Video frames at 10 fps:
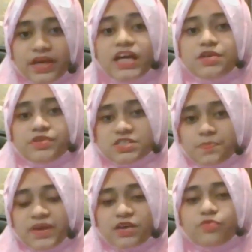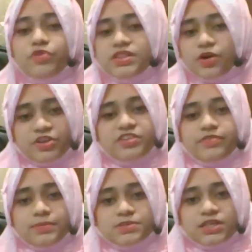You will speak without
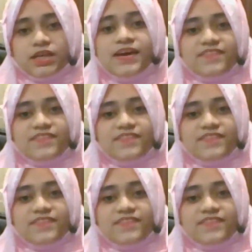interruption.